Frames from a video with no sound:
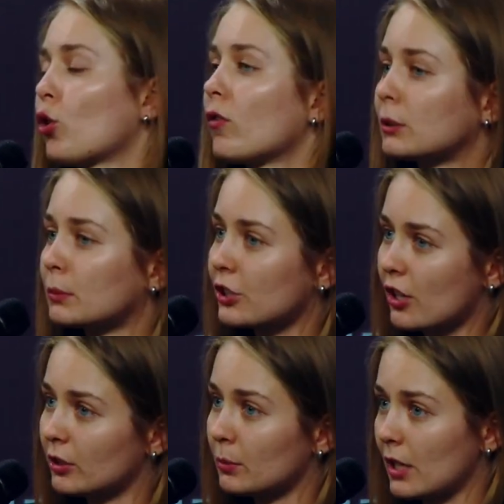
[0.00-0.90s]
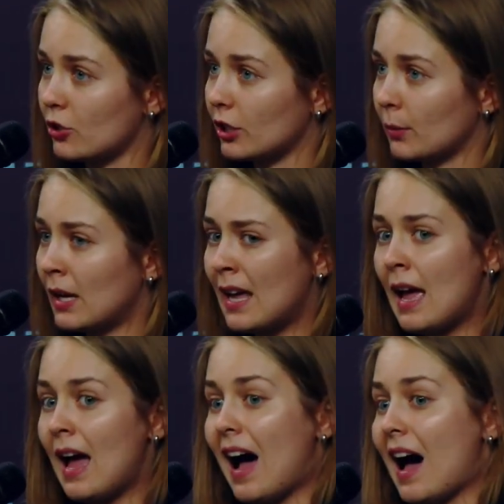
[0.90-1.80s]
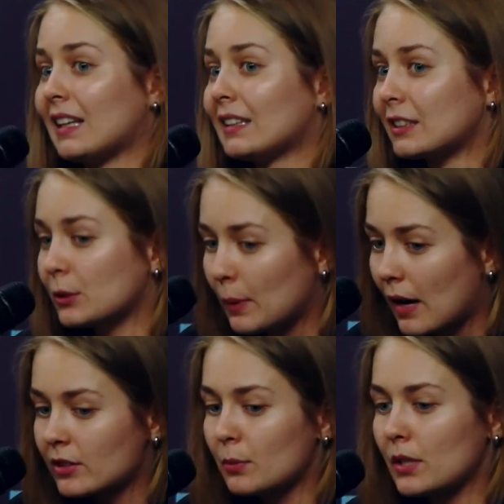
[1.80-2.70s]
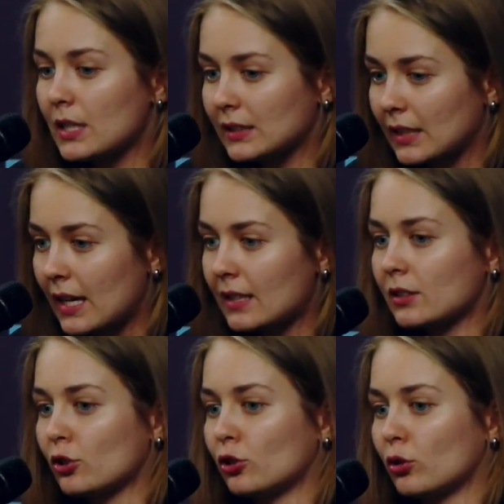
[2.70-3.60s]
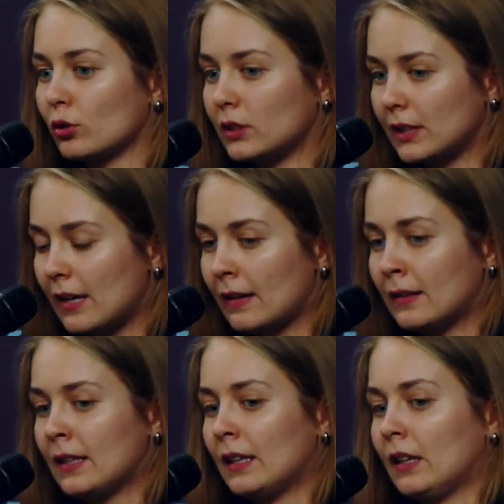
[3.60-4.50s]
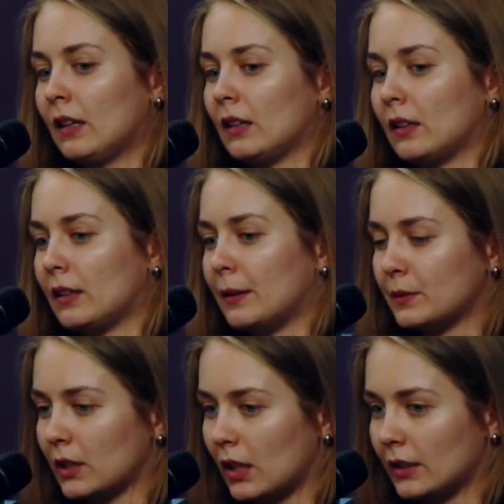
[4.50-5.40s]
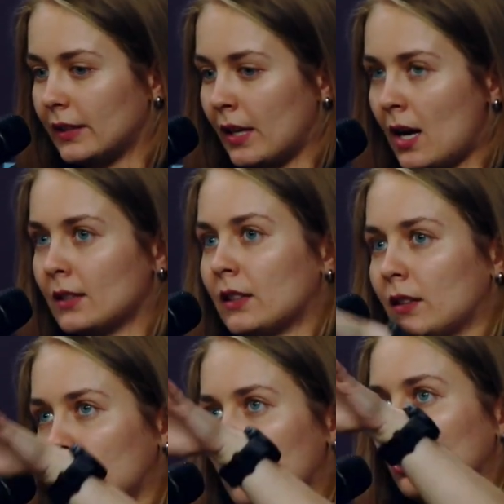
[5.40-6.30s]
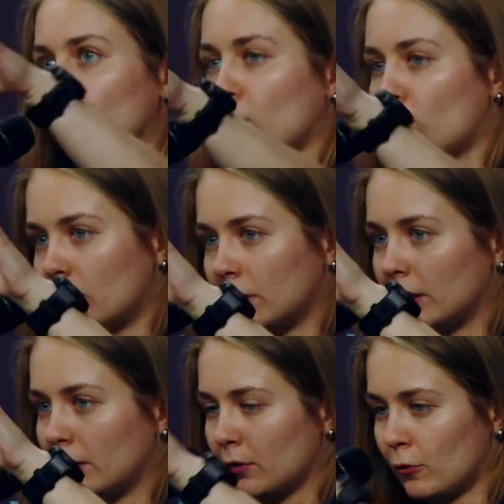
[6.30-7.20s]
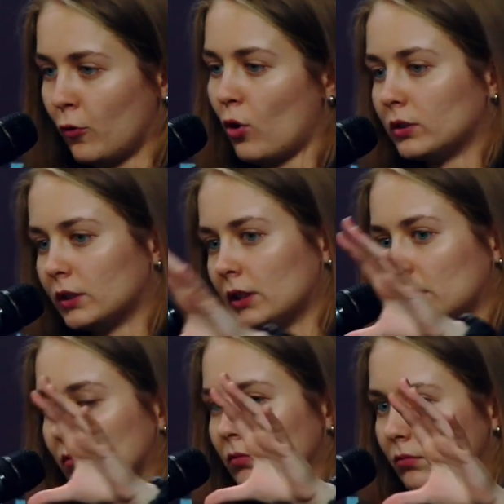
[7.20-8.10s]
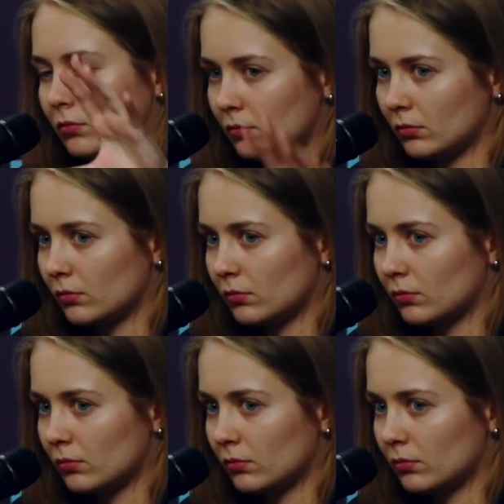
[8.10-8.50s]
but sometimes uh, they face obstacles in terms of governmental decisions that are poorly communicated.